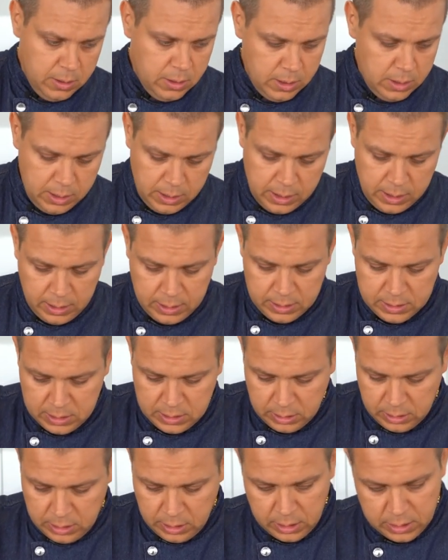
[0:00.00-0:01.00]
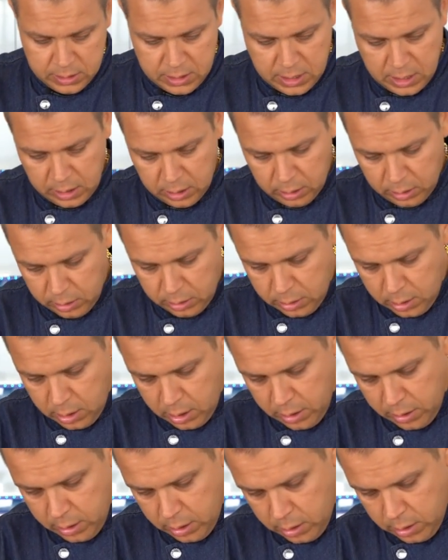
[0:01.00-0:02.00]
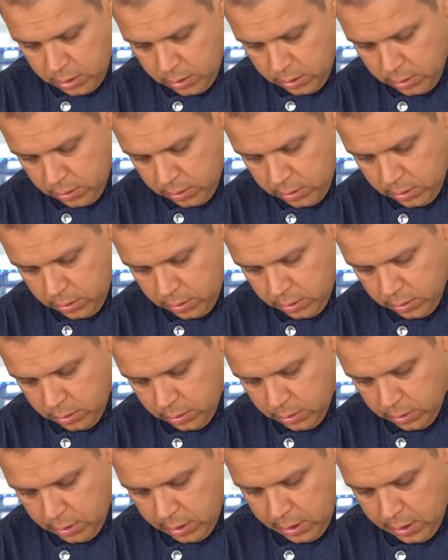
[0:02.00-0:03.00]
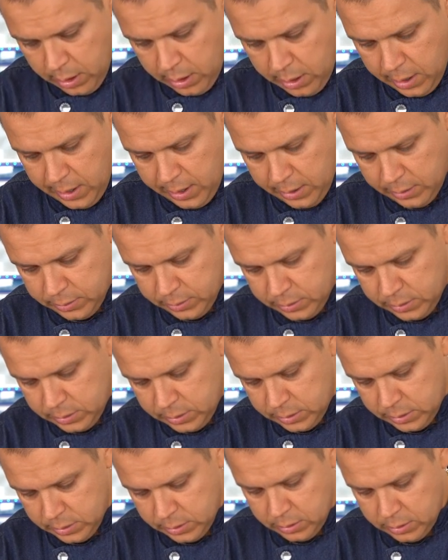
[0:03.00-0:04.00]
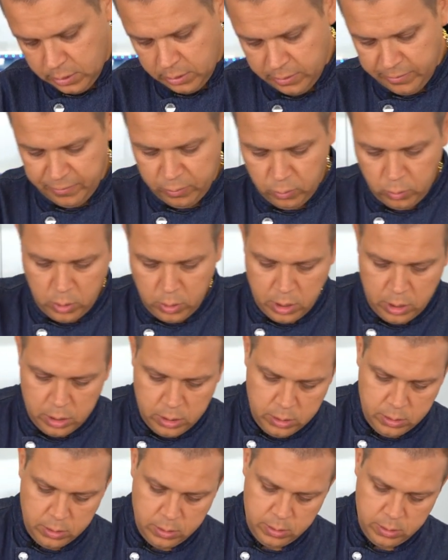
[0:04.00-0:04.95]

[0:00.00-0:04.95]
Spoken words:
And I can tell you can take another ounce of water,